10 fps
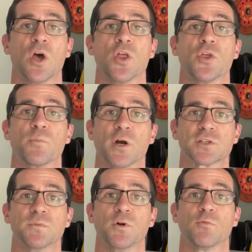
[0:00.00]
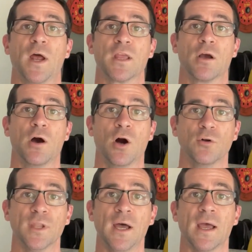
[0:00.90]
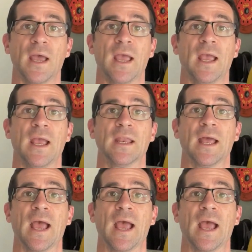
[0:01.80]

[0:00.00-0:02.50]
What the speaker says: The proximal radial ulnar and